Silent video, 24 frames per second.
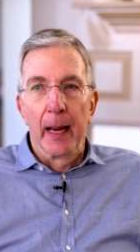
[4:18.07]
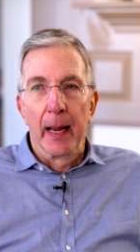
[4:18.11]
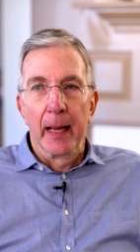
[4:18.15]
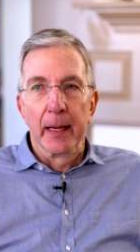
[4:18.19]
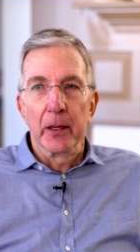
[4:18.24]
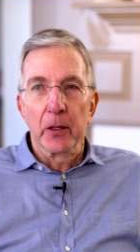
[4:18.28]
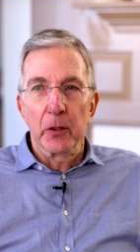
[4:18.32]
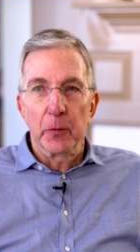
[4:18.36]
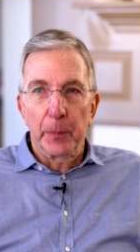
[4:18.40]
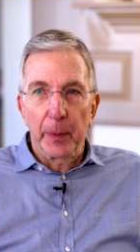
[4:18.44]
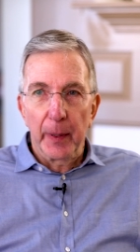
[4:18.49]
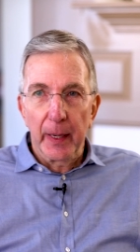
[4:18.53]

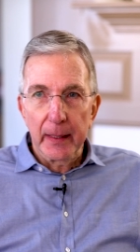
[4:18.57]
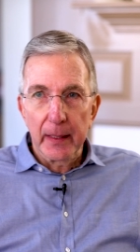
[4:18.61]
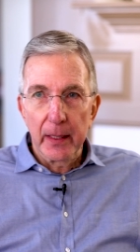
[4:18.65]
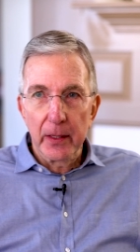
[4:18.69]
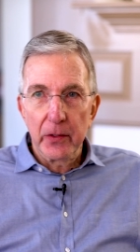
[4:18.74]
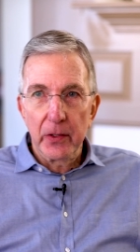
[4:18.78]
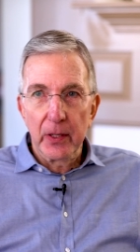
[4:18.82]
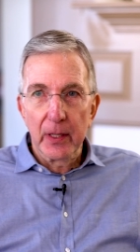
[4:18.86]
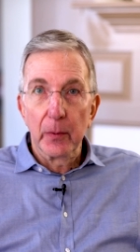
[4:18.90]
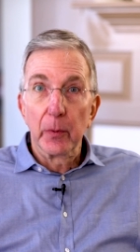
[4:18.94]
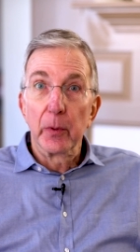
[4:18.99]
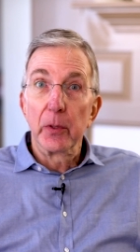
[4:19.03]
And this
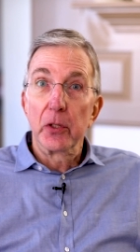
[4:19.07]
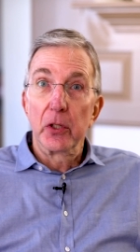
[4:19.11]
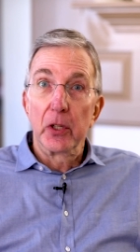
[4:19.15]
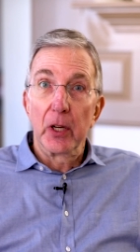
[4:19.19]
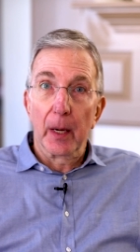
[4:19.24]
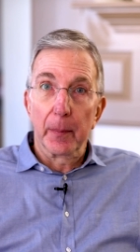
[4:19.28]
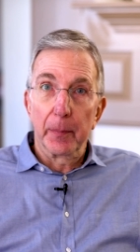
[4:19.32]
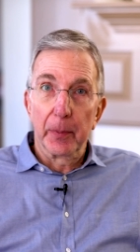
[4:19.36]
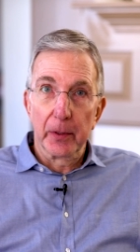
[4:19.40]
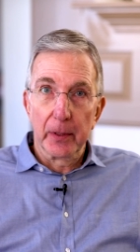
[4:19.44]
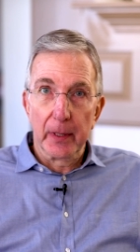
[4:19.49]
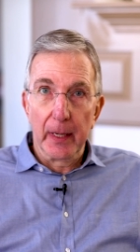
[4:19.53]
pregnancy was
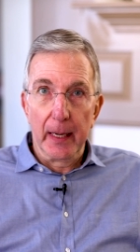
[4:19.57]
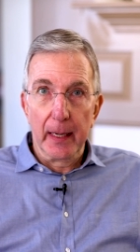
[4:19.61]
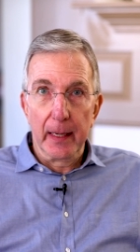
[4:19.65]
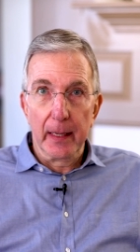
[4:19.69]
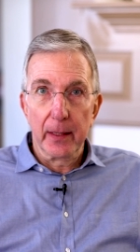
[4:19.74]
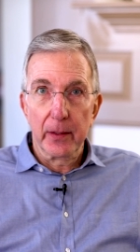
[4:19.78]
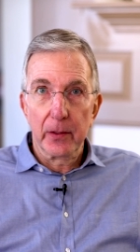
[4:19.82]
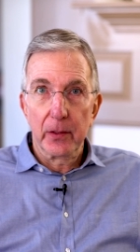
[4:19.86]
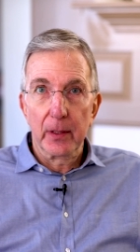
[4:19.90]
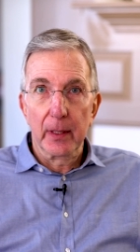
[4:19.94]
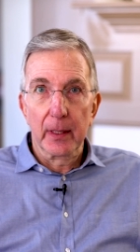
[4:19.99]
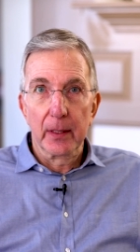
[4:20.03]

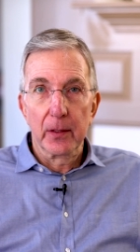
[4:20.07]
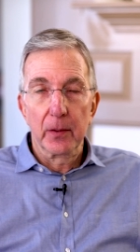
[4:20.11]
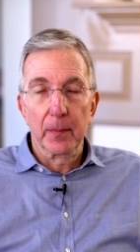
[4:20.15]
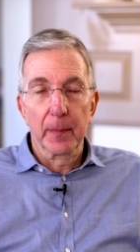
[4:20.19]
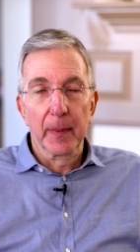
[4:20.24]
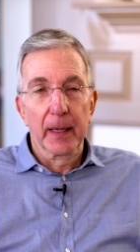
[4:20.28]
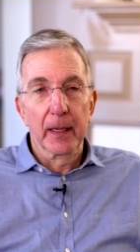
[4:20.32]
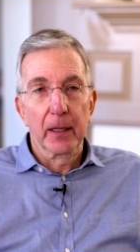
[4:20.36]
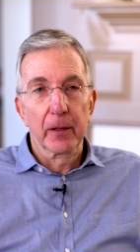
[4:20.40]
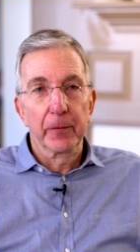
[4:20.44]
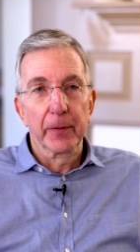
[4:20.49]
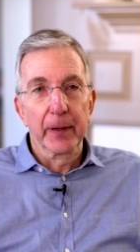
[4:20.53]
jeopardized. As a
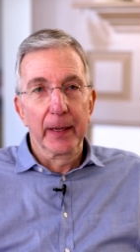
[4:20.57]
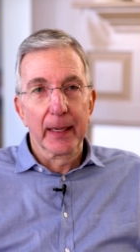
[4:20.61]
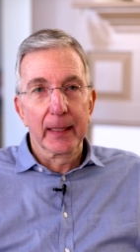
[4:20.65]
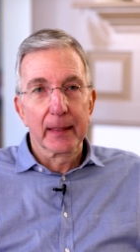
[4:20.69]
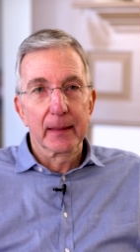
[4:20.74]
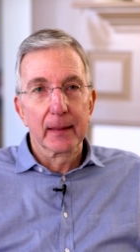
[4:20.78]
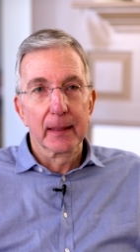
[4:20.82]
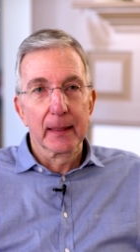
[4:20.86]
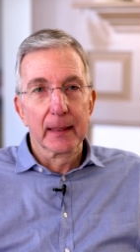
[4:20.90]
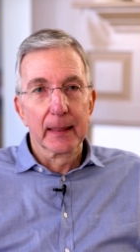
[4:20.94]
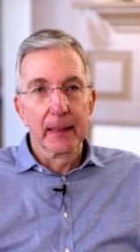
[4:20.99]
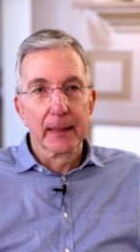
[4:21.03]
matter of
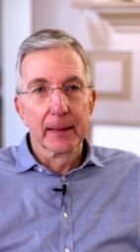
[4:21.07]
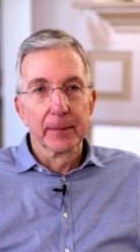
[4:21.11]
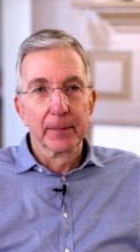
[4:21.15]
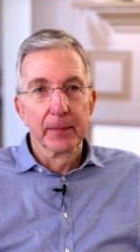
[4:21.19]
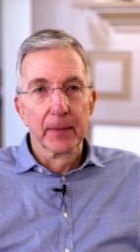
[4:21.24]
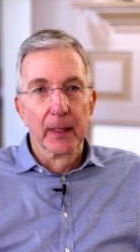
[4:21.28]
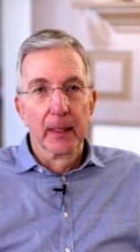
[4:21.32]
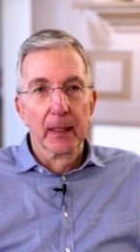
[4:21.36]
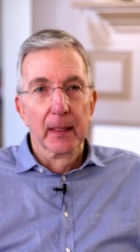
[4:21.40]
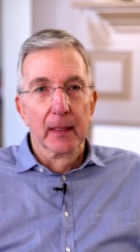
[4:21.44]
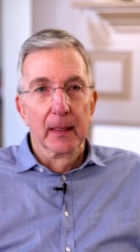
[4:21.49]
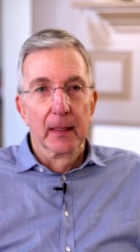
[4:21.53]
fact, uh,
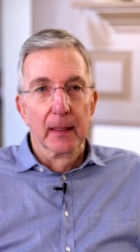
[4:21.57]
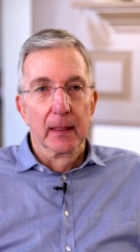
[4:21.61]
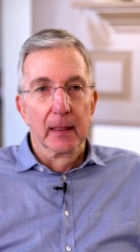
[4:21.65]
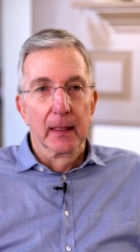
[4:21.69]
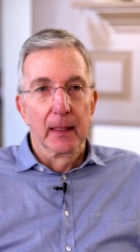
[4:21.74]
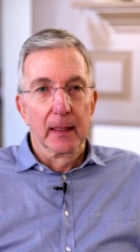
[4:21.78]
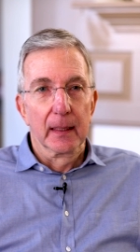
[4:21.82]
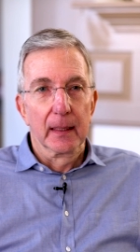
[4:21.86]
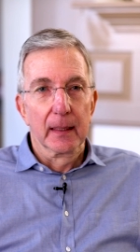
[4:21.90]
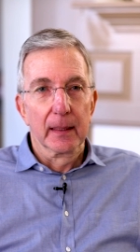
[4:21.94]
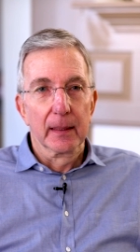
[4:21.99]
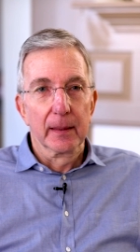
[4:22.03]

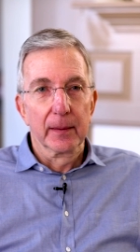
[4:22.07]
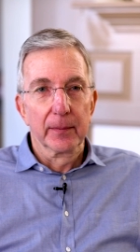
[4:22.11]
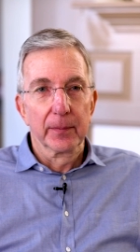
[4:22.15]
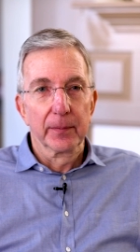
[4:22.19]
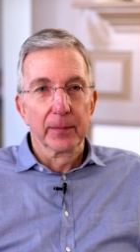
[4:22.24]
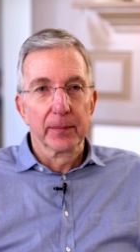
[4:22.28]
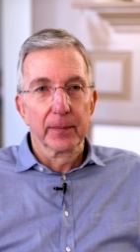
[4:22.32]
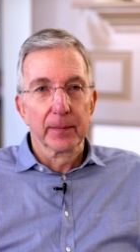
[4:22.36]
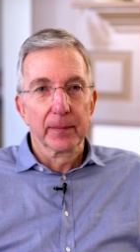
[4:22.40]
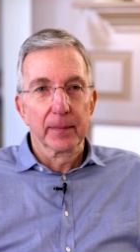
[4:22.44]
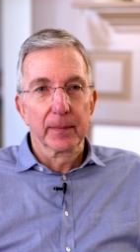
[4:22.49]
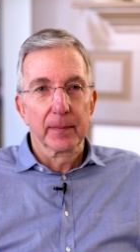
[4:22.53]

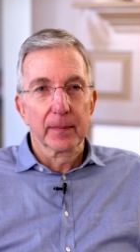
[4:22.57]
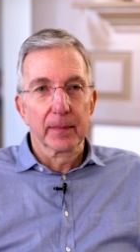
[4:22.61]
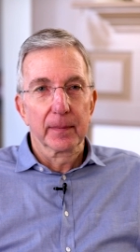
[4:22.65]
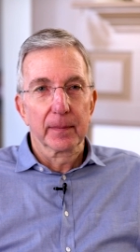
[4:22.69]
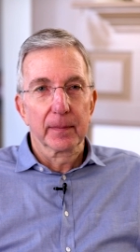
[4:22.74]
um,